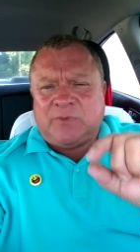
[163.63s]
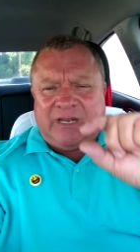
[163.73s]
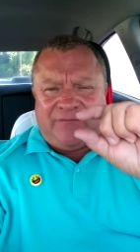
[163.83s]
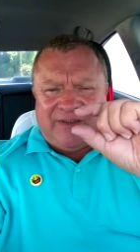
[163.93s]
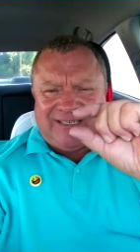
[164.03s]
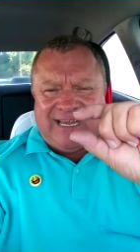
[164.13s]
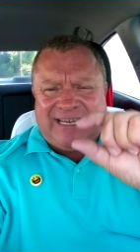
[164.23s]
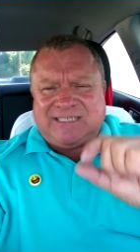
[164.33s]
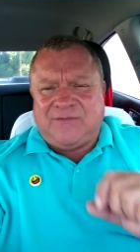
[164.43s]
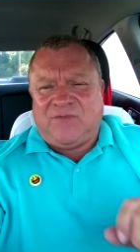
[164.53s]
but if it
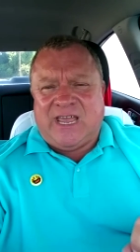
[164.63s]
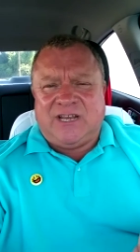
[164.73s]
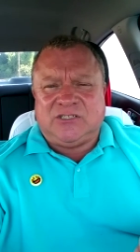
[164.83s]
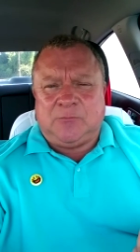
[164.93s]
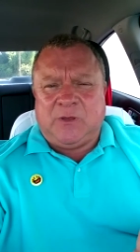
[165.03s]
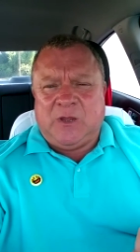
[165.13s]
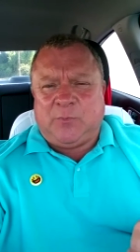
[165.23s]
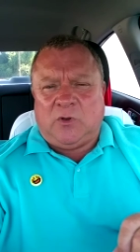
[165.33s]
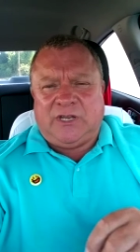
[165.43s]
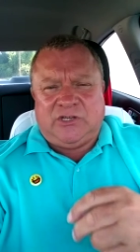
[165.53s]
takes advantage of
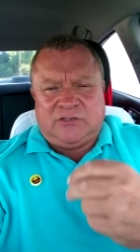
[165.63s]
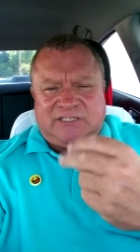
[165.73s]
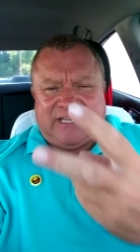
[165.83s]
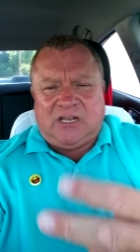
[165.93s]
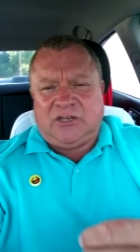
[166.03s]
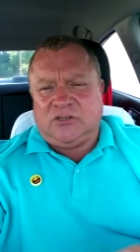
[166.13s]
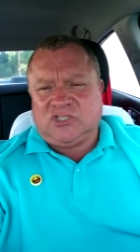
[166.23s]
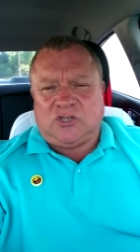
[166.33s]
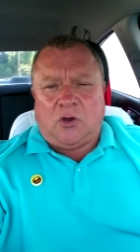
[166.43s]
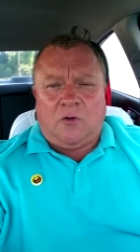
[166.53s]
people and you're selling your
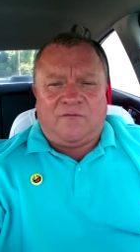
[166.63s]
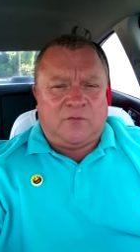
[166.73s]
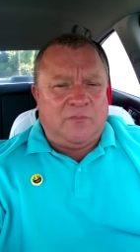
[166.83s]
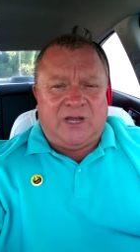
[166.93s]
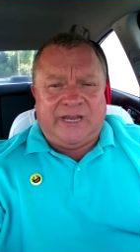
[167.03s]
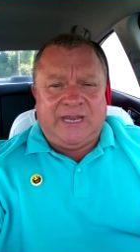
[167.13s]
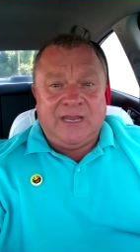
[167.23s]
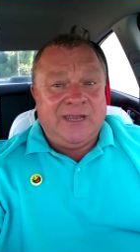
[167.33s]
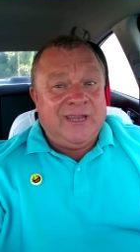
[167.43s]
soul for money,